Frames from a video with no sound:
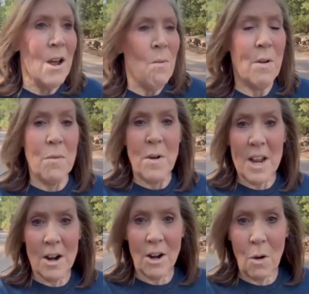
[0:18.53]
When
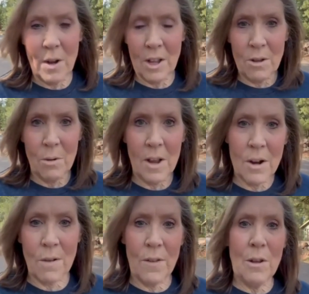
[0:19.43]
we are going through
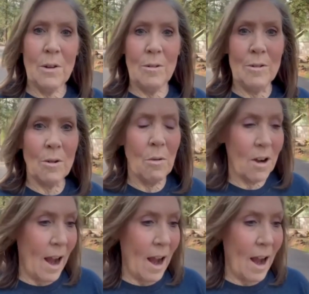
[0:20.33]
interviews or